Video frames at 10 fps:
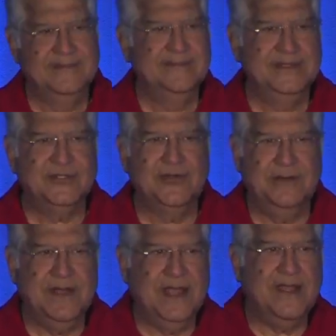And so
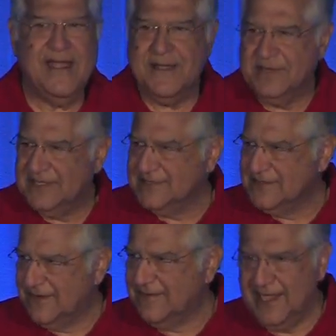in my grandmother's,
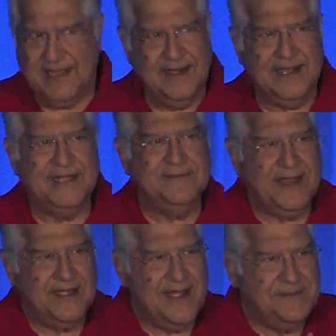not really garage, my
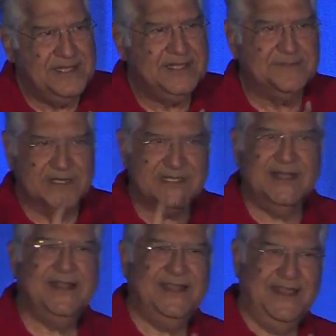grandmother's
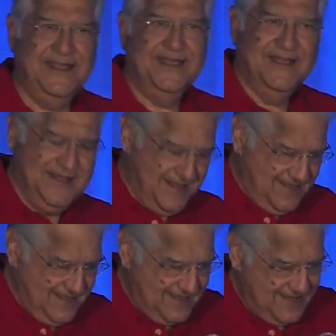barsati,
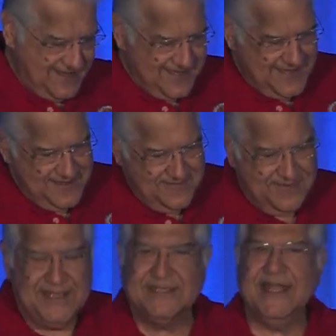uh,
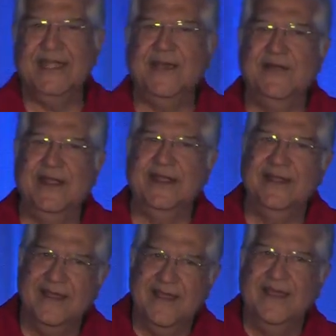we sat down and
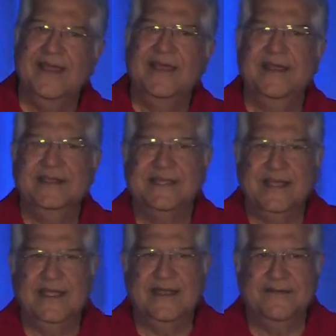
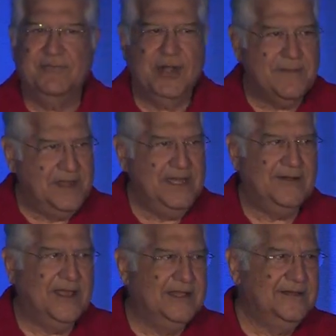said, put our money
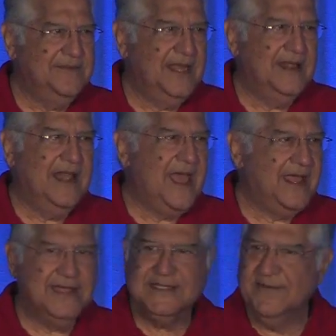together. We had a
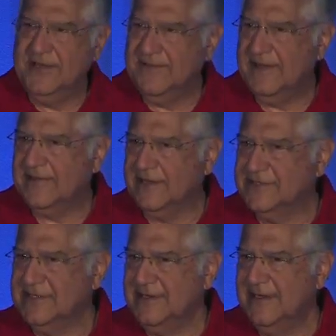lakh and
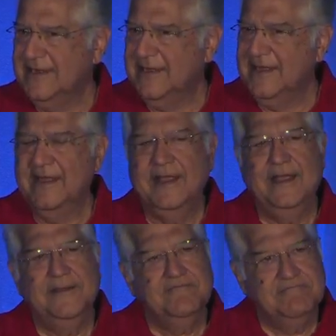75,000
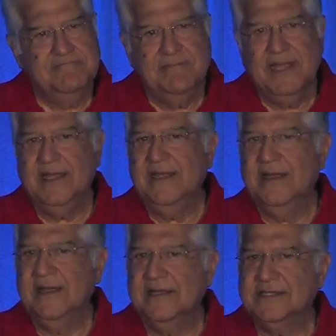and
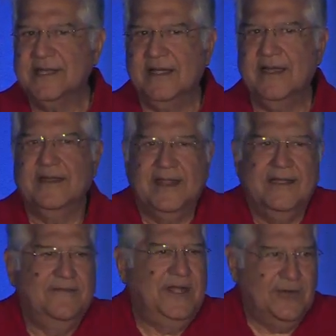uh, started,
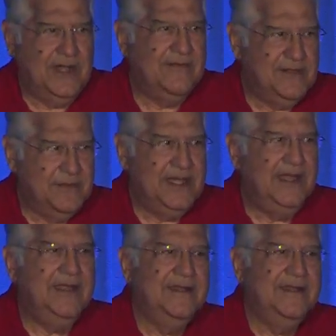said, we don't have the money,